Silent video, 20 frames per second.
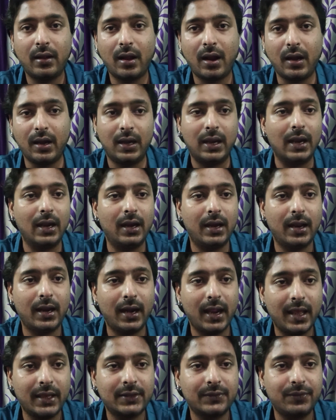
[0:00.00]
Until the
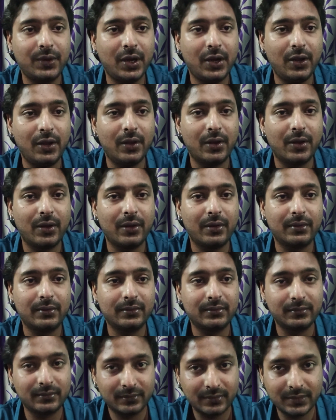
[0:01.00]
next video,
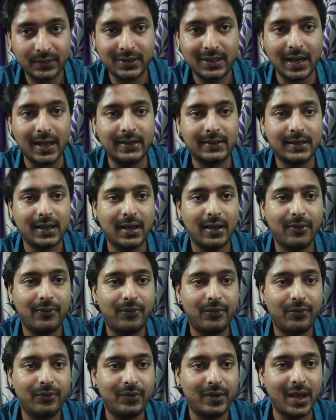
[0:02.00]
stay
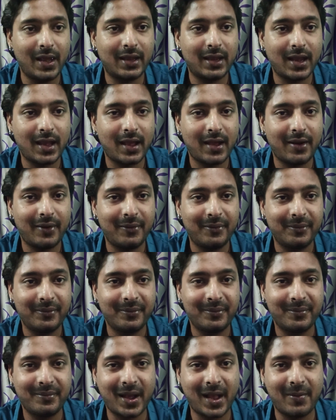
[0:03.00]
safe, take care,
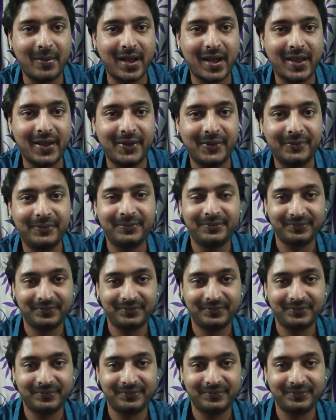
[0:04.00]
bye bye.